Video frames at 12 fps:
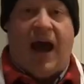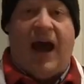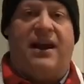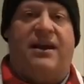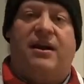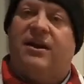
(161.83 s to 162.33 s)

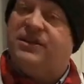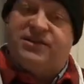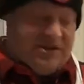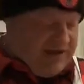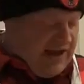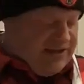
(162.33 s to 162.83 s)
And it's
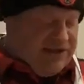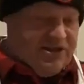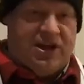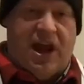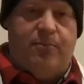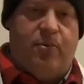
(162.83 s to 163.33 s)
a Texas
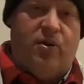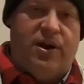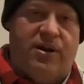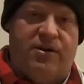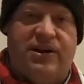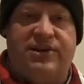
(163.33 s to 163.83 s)
staple
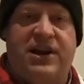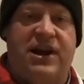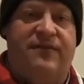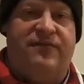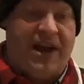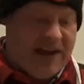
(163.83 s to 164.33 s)
here in the state of